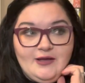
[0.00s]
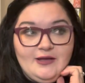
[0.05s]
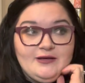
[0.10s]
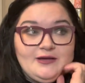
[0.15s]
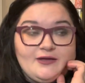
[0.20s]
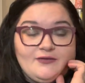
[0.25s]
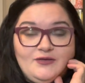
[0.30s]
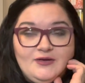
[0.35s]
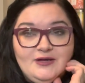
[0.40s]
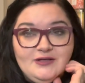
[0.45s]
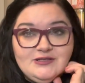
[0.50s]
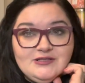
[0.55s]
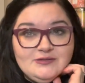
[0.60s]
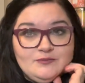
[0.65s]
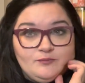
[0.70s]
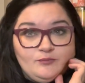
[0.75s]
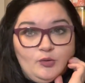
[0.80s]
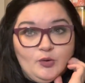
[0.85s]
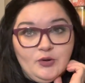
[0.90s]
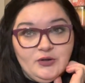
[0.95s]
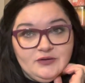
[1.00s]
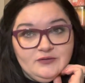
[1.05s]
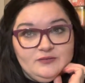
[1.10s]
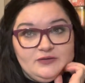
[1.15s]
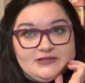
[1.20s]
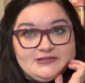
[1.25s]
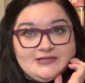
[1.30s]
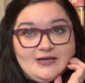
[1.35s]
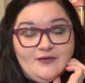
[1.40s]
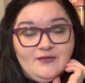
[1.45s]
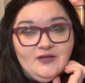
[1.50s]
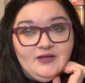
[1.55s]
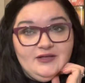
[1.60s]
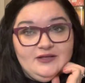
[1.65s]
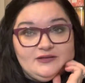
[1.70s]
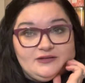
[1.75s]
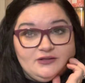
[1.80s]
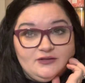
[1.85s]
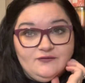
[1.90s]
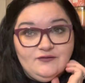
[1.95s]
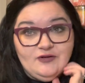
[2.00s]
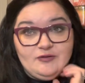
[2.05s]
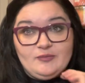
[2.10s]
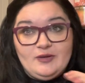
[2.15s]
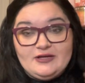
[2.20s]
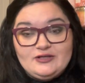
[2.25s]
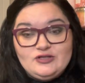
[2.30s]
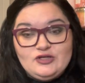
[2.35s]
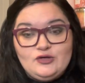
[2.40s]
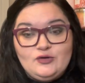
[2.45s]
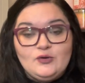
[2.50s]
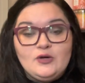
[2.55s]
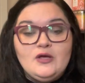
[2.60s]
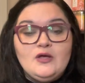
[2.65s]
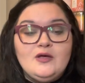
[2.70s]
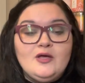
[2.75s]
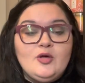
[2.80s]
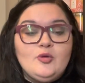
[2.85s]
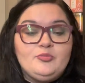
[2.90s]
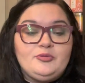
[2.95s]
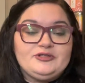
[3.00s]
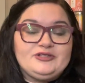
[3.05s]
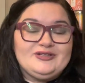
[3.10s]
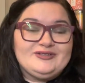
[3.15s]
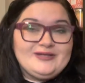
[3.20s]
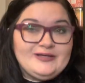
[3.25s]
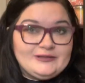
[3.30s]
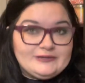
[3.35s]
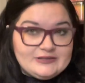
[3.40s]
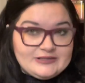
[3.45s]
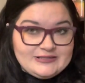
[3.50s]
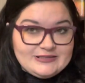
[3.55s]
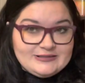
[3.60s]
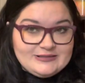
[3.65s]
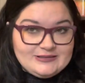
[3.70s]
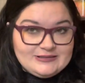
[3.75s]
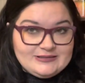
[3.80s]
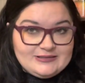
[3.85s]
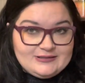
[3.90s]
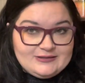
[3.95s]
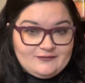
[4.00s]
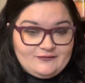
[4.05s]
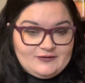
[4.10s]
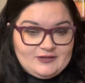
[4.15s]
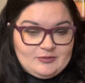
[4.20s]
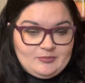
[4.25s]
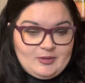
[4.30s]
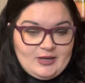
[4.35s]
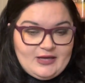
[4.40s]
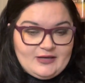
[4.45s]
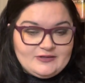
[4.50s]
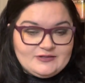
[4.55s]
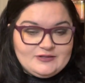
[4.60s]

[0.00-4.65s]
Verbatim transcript: And I think it's important. That's how they get their feedback too, but they're not listening to the feedback.